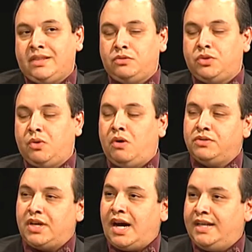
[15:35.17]
those are all
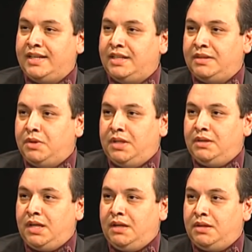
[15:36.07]
tied in,
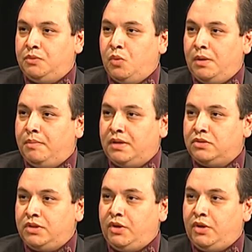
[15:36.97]
in, into one bundle.